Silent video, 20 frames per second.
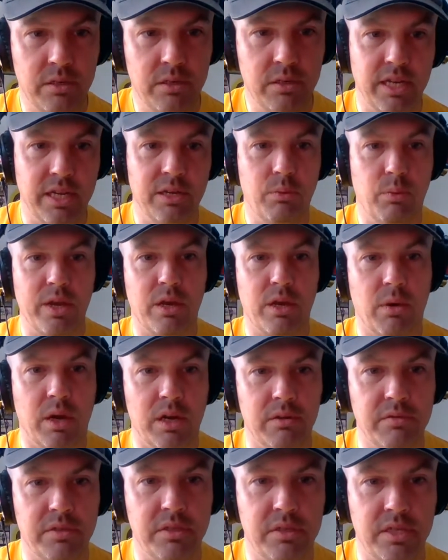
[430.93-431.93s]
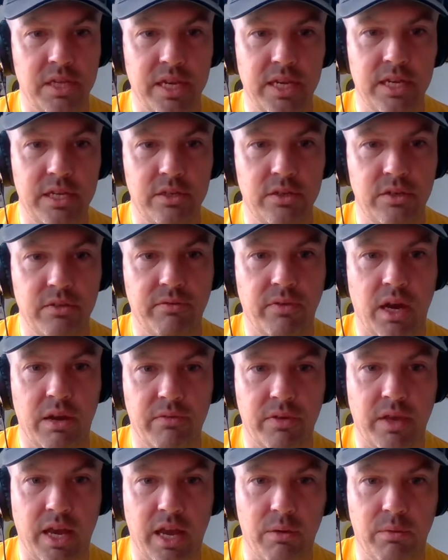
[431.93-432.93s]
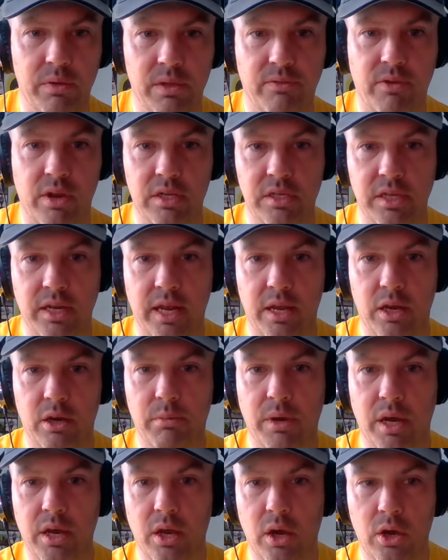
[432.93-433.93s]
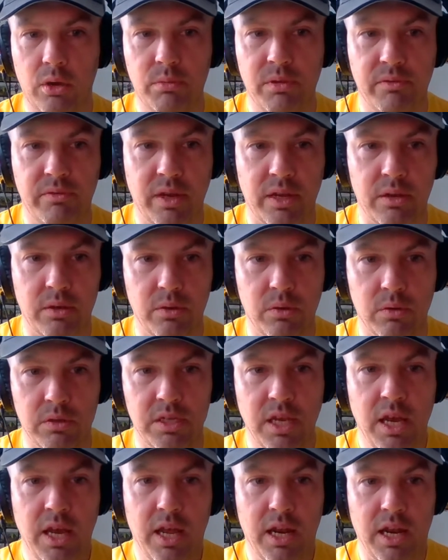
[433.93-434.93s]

Did week 1 of C25K with a friend today on my home event course.